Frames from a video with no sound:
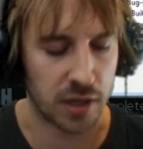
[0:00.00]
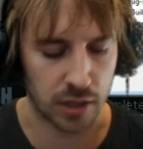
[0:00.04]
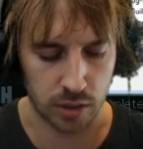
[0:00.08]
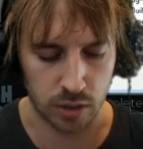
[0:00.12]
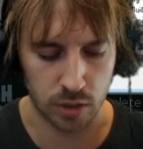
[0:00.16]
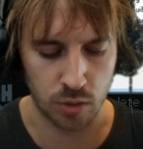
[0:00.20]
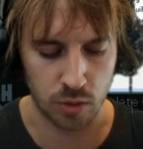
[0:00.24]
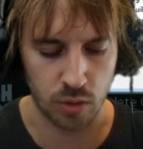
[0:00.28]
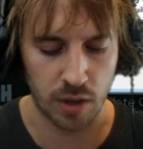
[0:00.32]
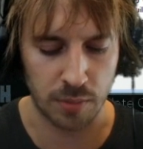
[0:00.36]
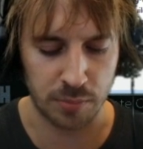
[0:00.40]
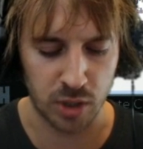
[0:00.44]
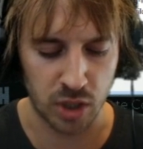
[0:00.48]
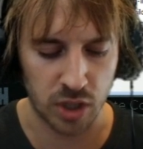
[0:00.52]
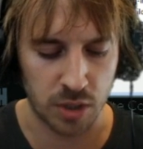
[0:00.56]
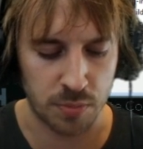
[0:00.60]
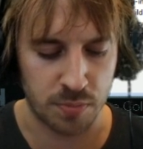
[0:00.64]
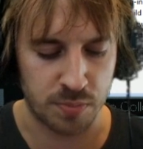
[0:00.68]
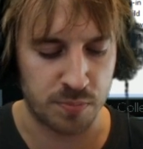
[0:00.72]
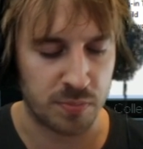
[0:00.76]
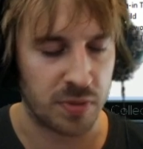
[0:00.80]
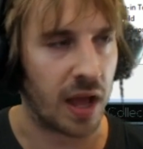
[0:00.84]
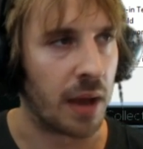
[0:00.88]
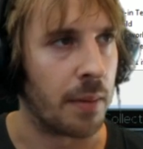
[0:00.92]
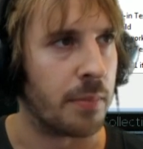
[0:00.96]
You know, I'm
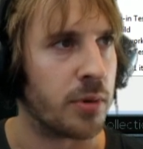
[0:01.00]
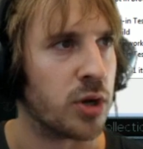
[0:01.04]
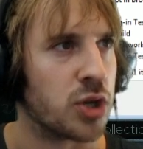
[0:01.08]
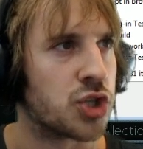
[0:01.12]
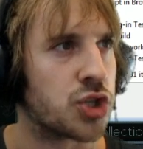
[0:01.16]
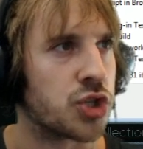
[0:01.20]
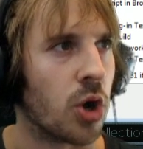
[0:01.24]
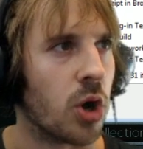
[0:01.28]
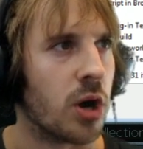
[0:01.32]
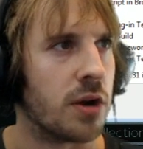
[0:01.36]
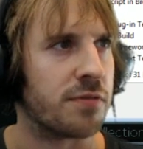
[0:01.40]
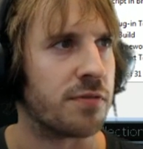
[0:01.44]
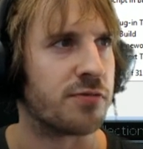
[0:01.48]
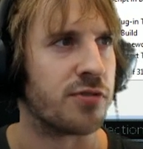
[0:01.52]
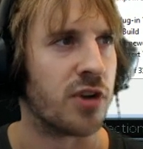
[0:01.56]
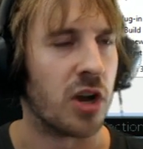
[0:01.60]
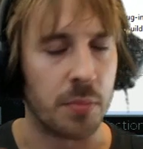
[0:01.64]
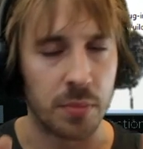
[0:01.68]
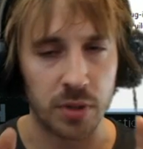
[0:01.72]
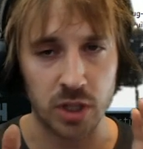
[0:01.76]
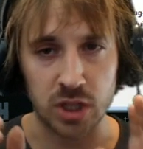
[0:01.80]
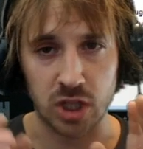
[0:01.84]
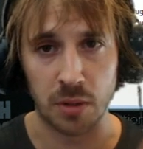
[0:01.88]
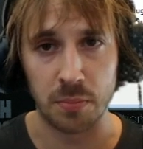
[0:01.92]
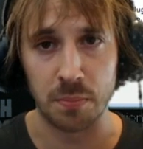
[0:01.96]
gonna start from
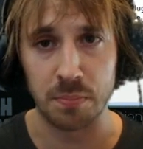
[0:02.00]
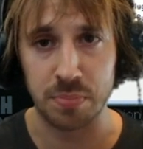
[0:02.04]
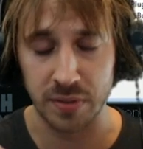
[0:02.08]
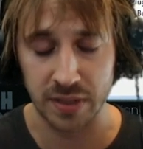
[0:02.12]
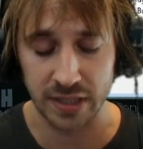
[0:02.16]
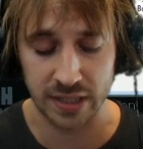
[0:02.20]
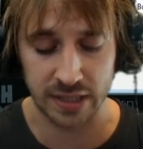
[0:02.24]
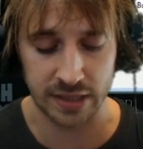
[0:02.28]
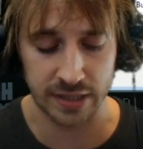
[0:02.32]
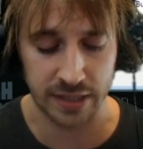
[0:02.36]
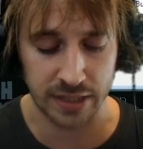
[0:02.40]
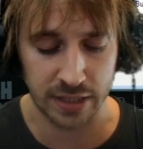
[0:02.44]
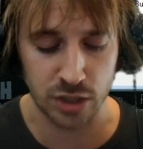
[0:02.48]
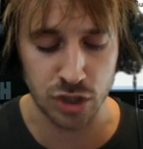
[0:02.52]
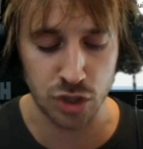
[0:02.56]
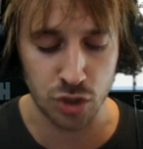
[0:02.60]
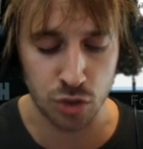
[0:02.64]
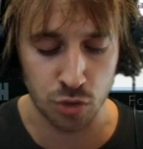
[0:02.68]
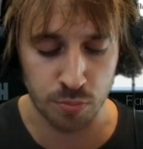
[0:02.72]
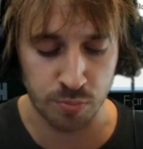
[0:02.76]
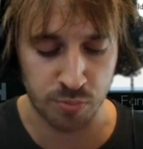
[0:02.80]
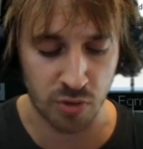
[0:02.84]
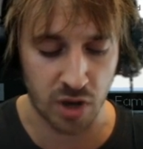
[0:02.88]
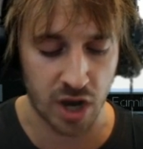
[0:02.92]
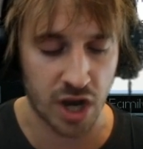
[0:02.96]
a completely new
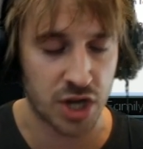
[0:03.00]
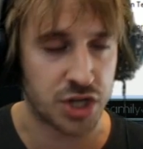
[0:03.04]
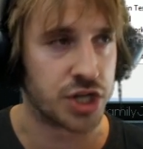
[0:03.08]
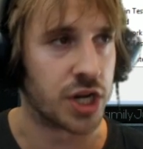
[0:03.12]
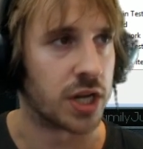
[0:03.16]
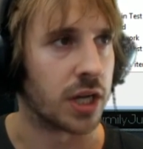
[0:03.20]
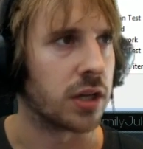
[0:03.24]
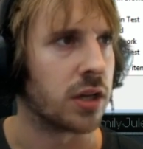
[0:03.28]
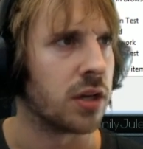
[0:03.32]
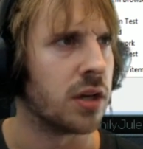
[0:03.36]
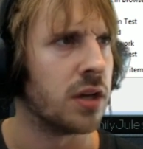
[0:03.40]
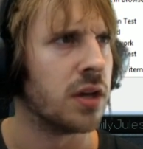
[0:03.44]
project.